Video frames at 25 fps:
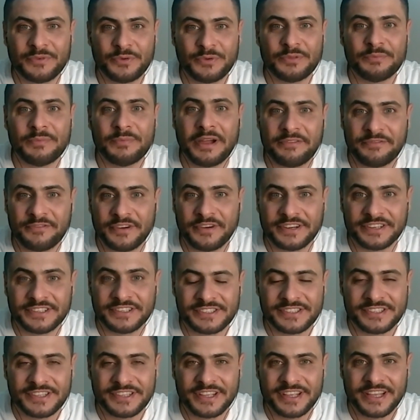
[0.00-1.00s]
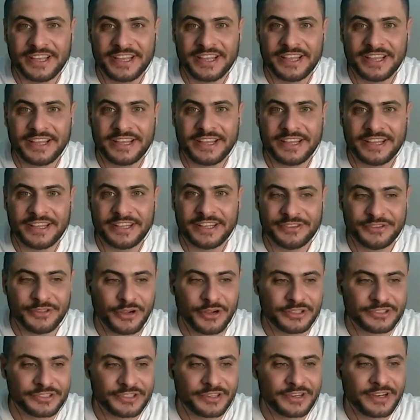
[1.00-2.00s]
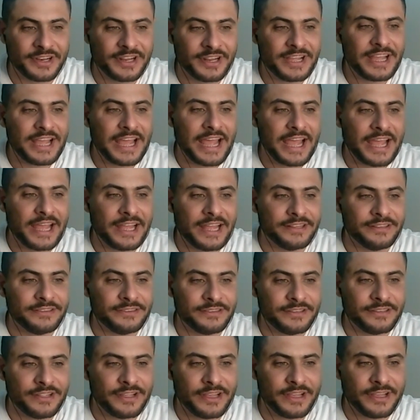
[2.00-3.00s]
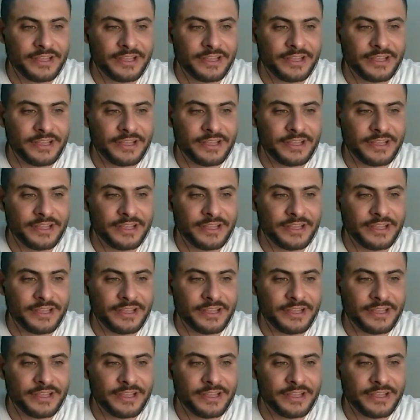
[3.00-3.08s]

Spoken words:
with my first daughter, and